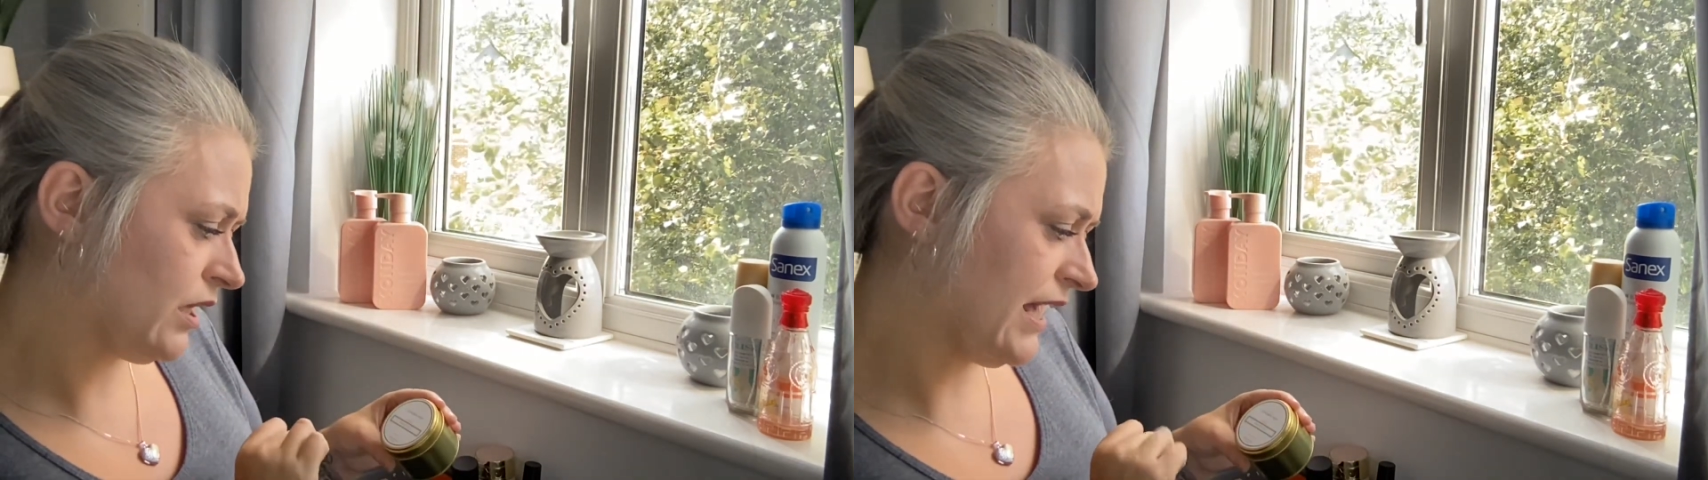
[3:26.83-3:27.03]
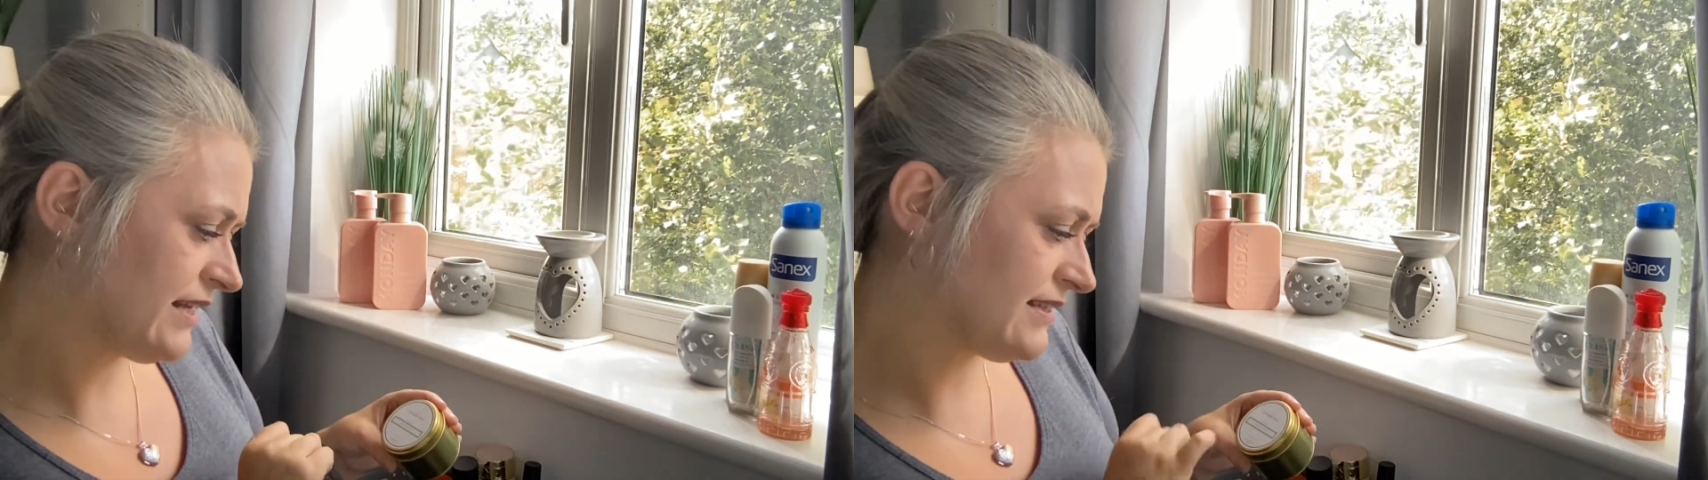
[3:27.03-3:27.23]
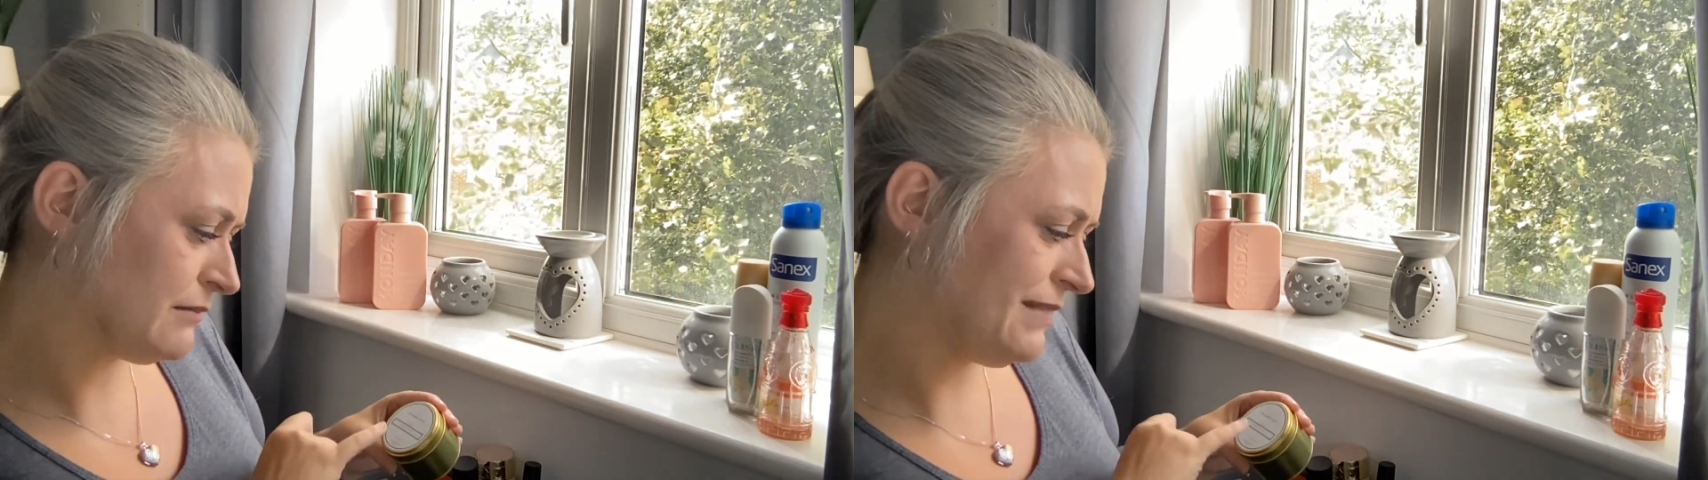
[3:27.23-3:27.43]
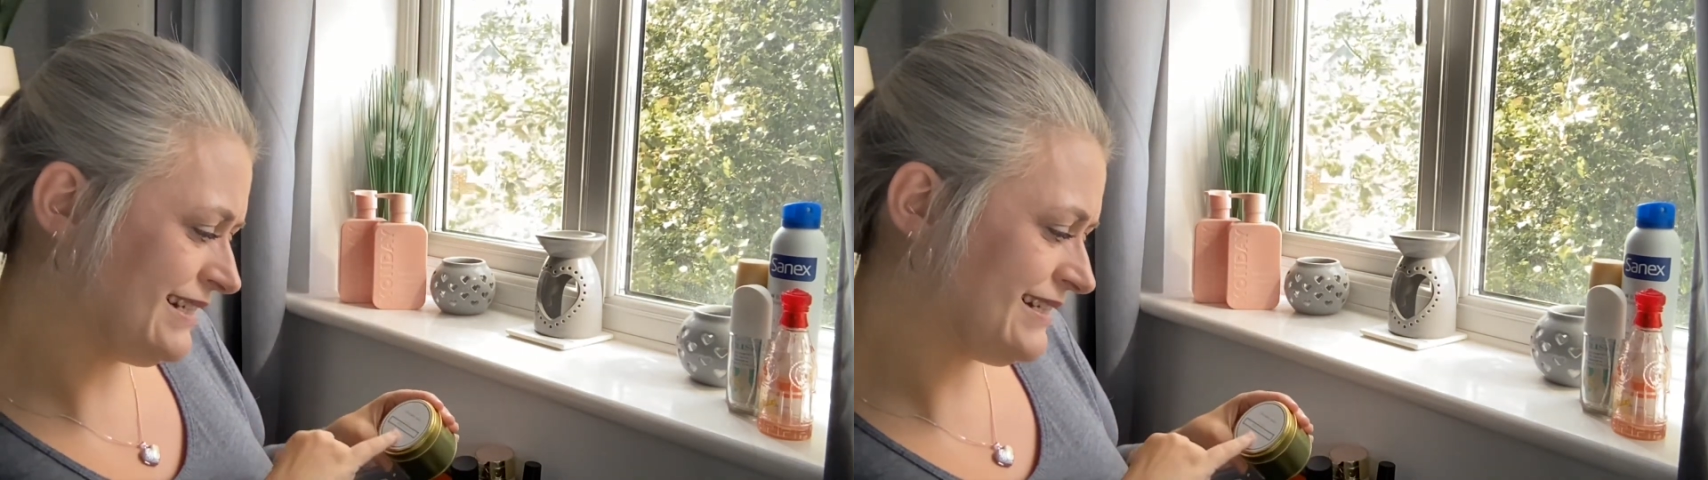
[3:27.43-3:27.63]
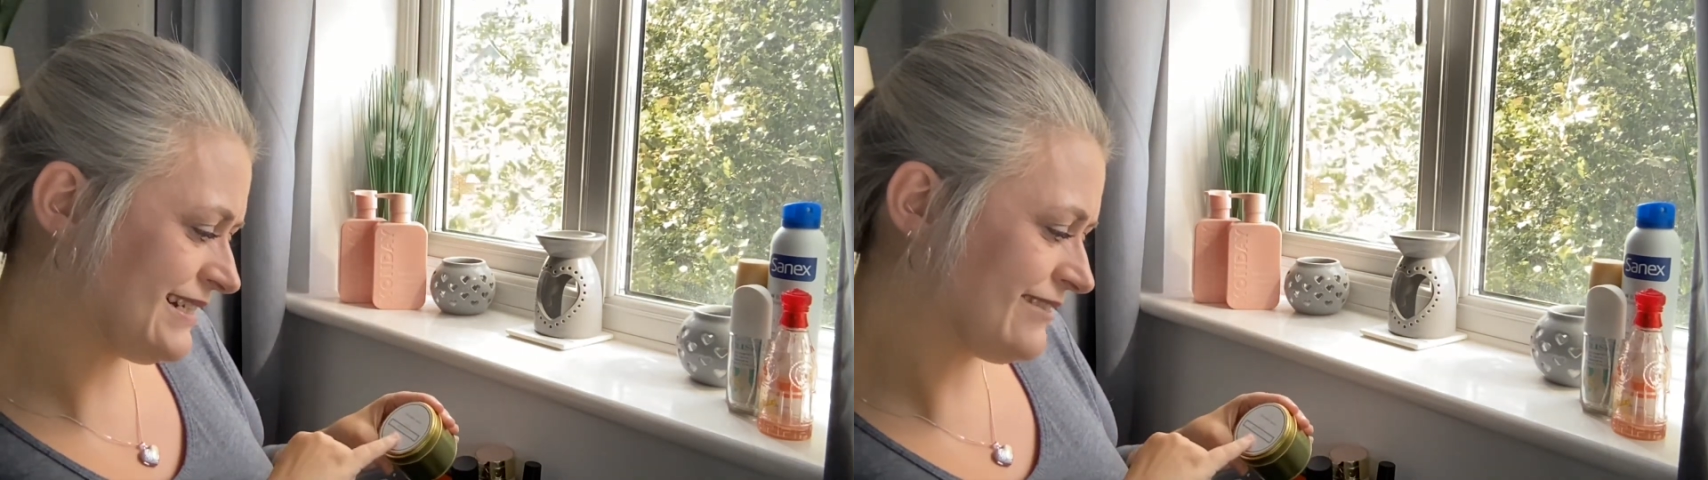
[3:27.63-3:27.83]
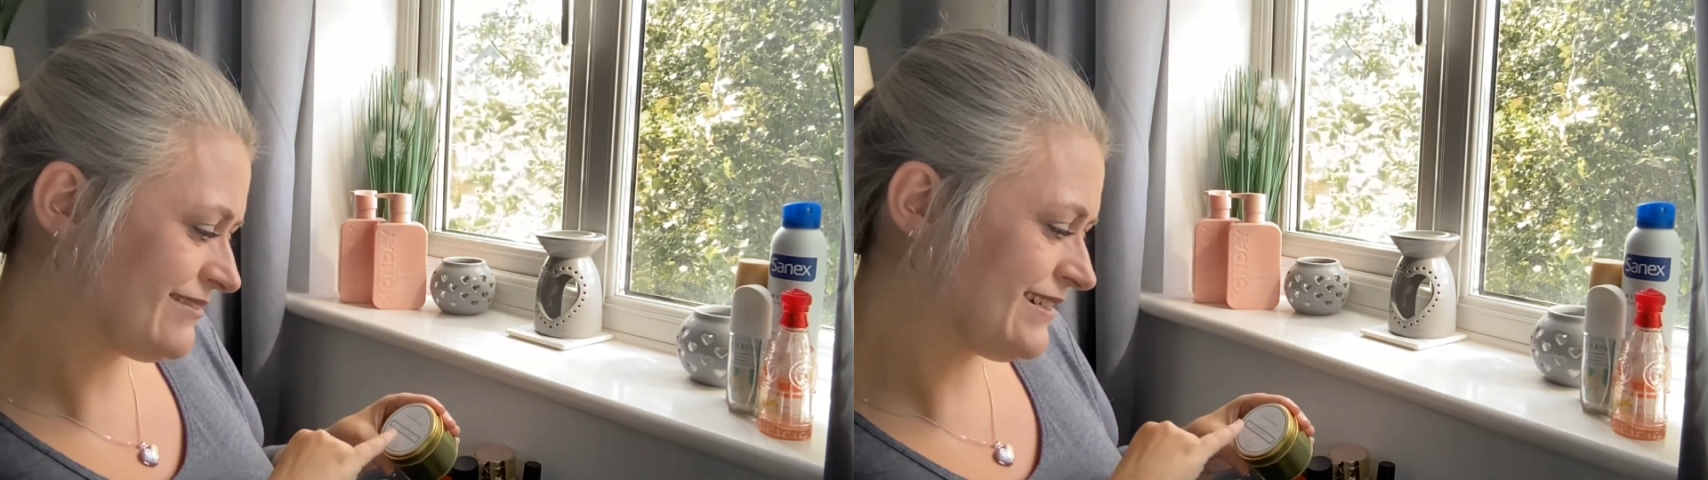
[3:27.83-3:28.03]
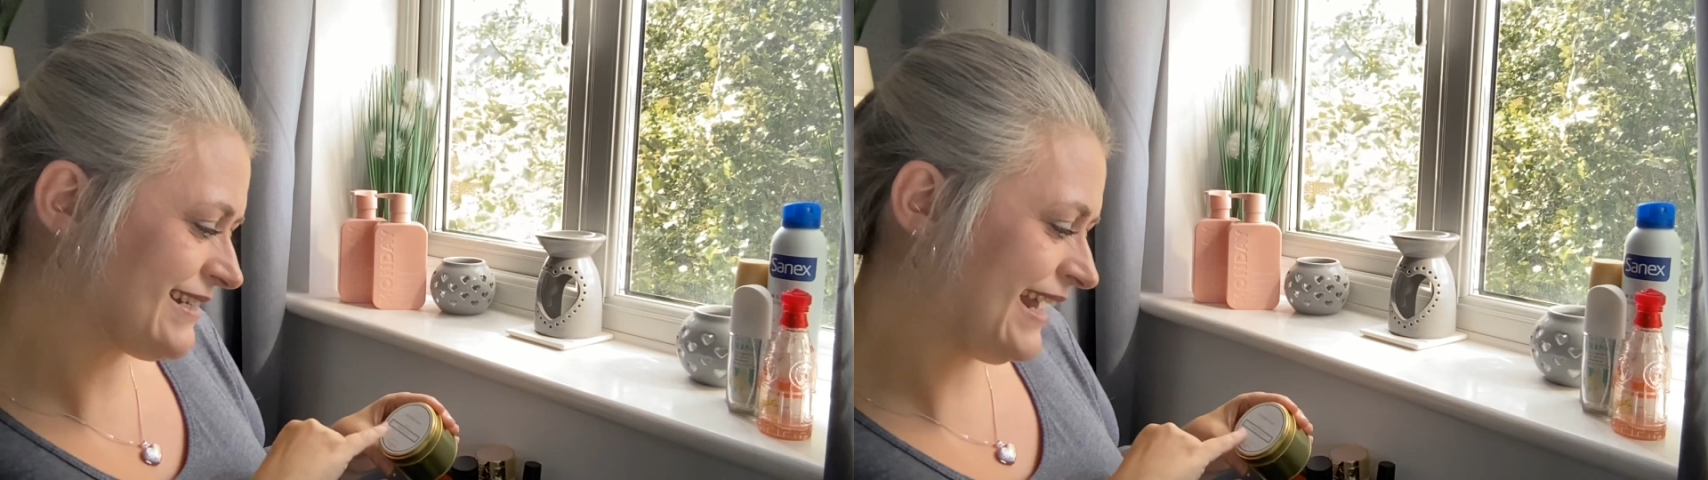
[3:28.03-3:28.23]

It's the mini series